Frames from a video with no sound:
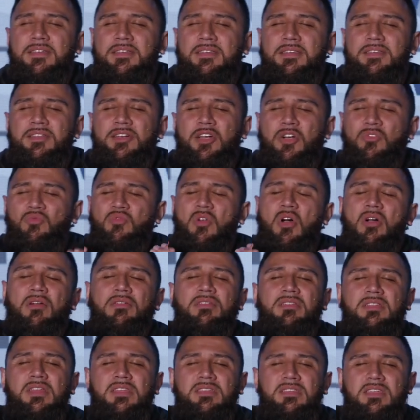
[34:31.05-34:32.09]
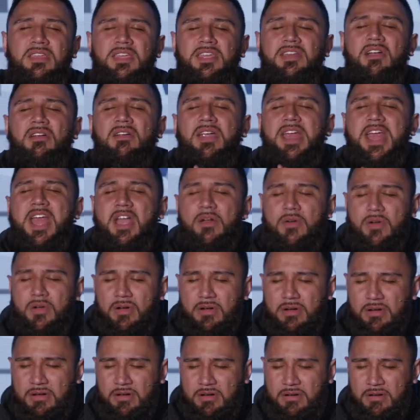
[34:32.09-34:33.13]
in our wrong thinking, in our error,